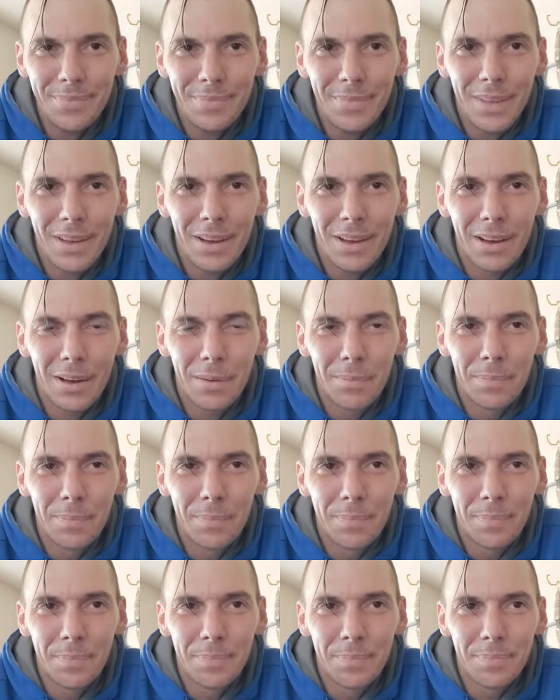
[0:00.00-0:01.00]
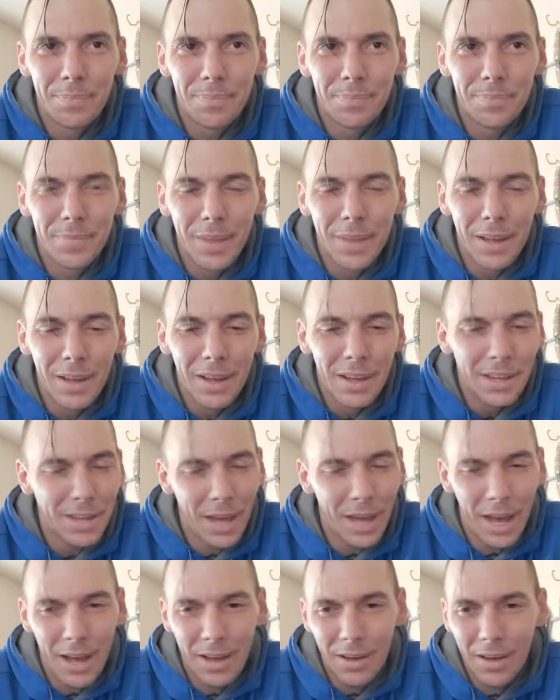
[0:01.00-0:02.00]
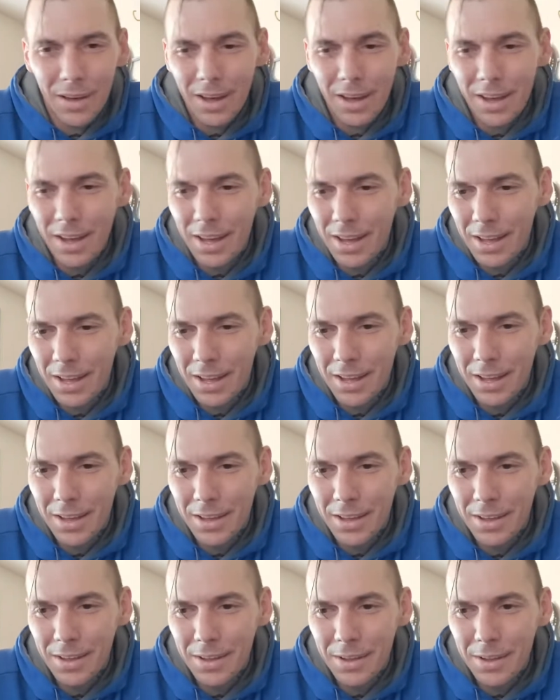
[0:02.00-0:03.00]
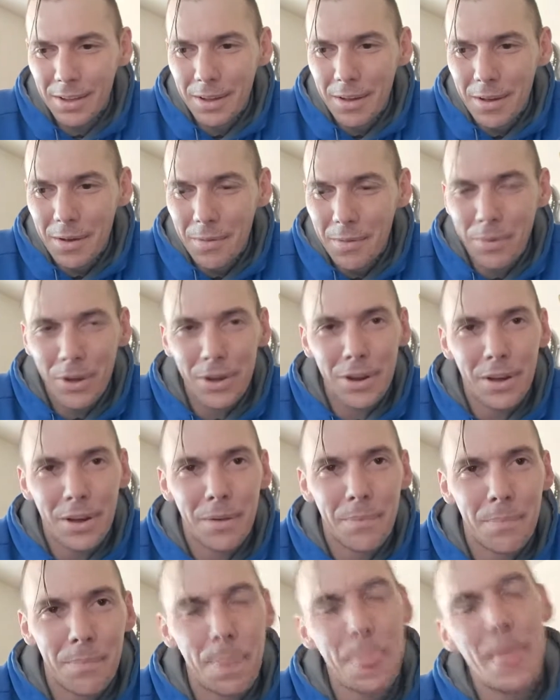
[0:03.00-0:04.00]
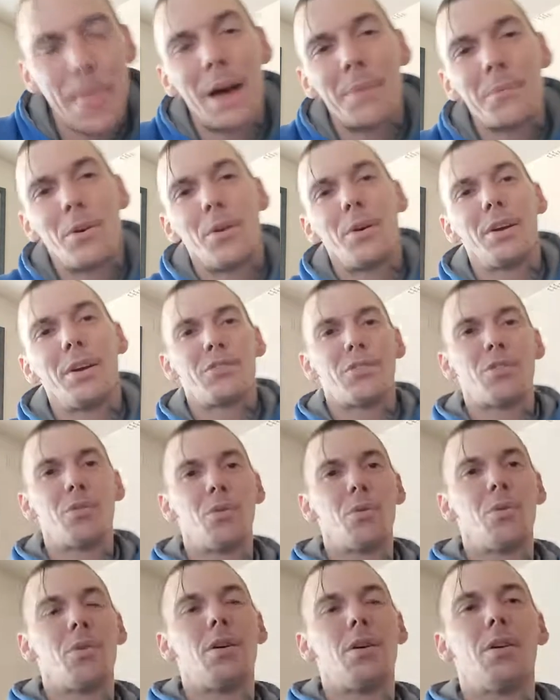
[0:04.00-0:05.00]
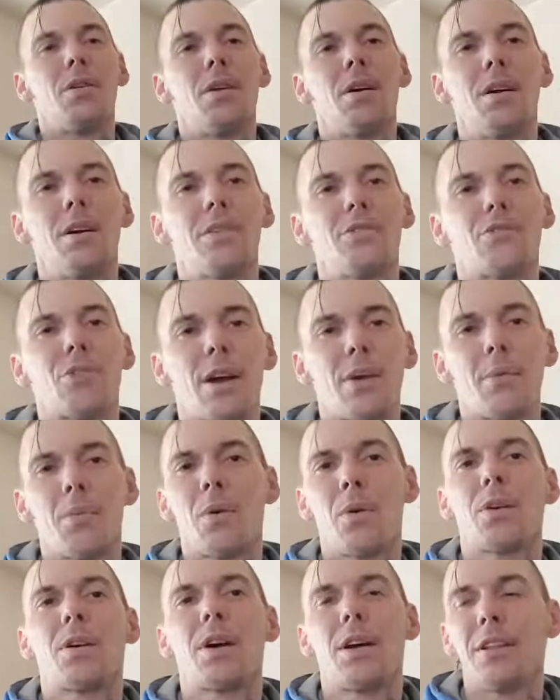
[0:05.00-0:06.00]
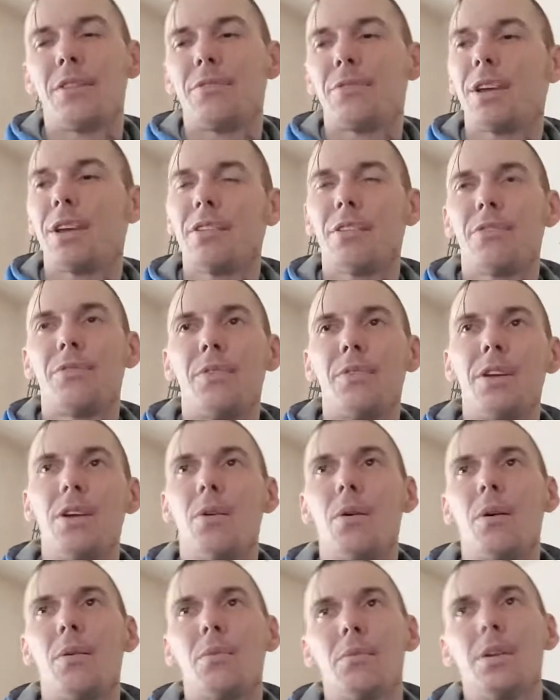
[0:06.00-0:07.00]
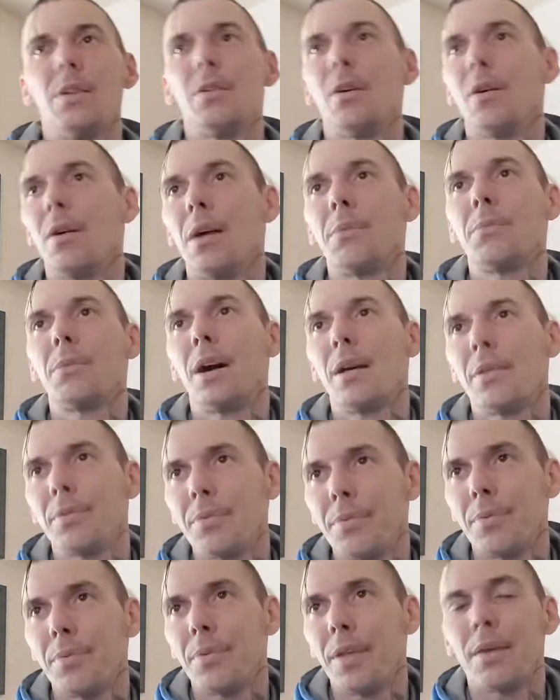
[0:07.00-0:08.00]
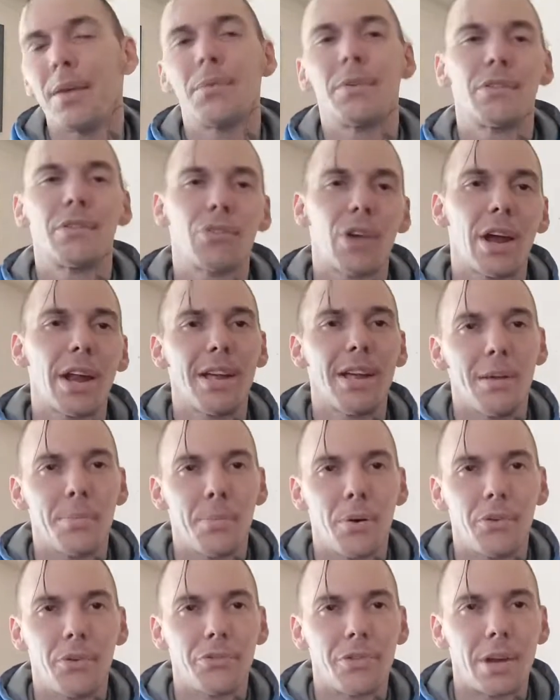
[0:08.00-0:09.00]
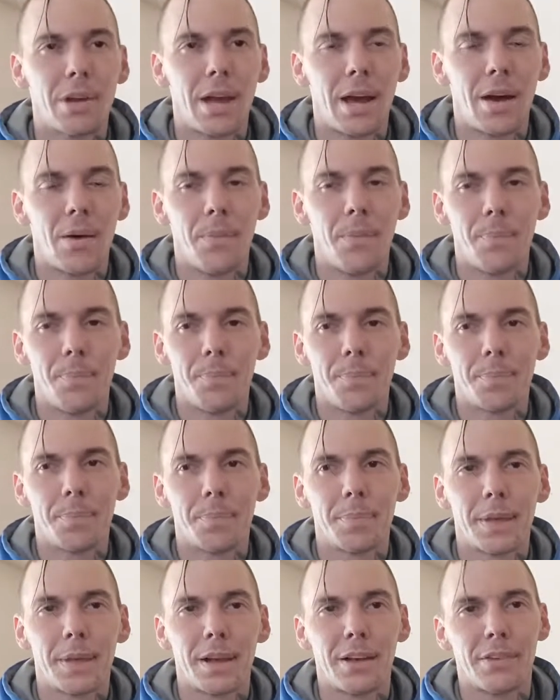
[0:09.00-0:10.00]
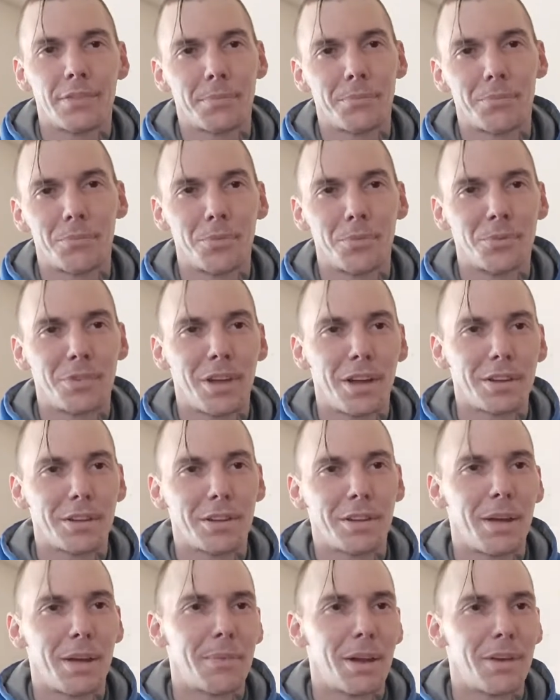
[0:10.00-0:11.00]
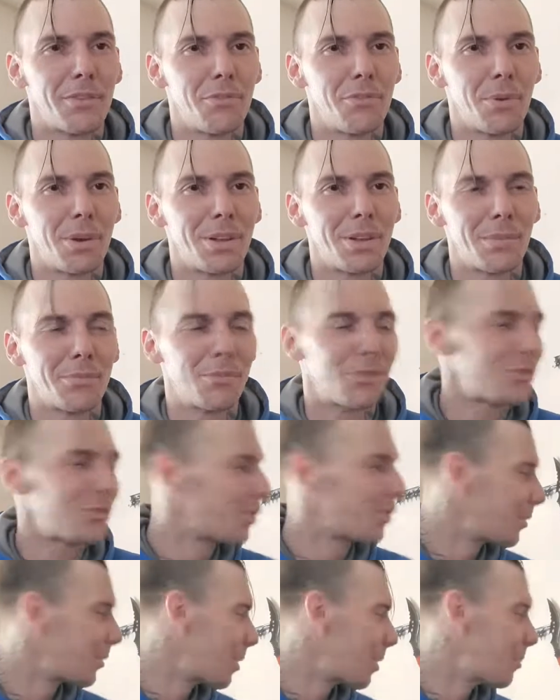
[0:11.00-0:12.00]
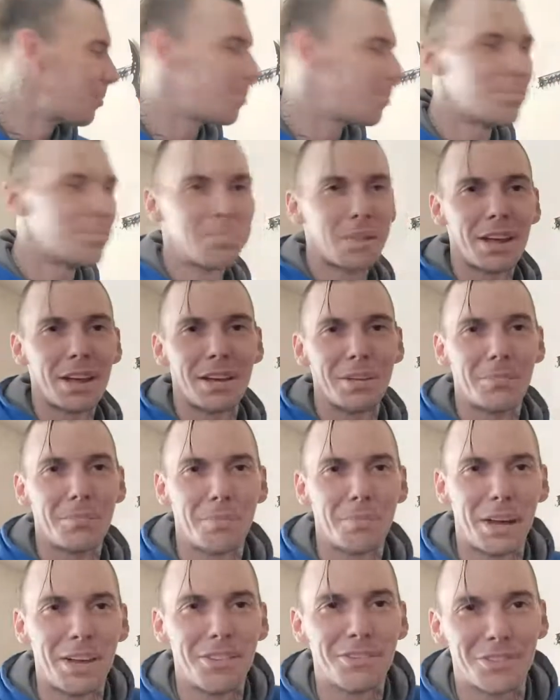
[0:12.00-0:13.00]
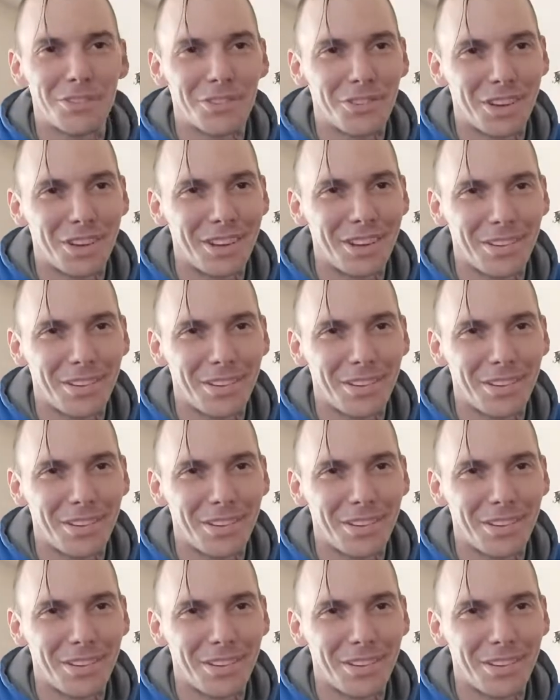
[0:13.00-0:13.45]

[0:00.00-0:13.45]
Um, yeah, but I'm going to try to work on this, get this video. I think I'm gonna try to get it posted now. I guess I'm not doing it. I'm just sitting around playing the bass and shit.